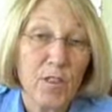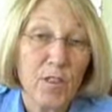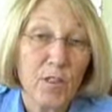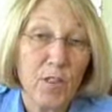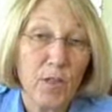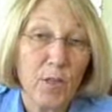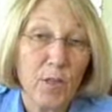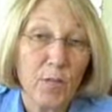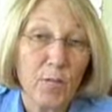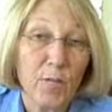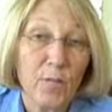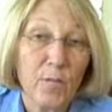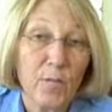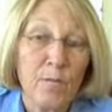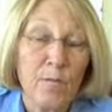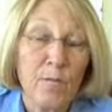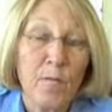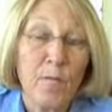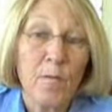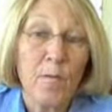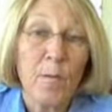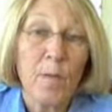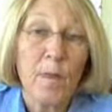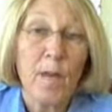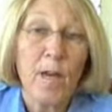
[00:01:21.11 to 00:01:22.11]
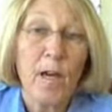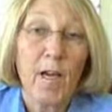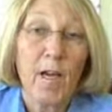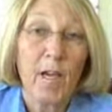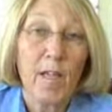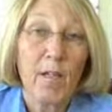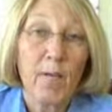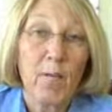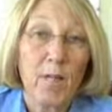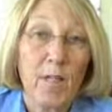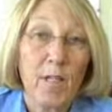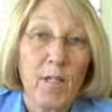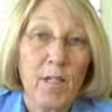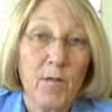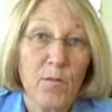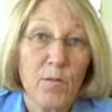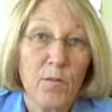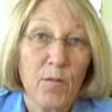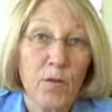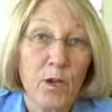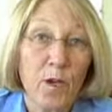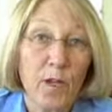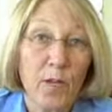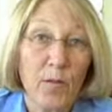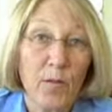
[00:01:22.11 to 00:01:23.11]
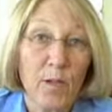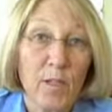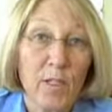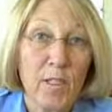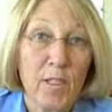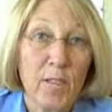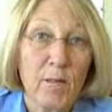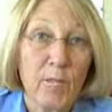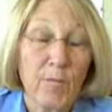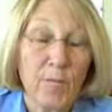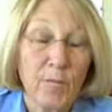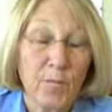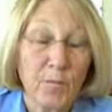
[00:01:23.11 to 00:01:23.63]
ago, I had made some progress.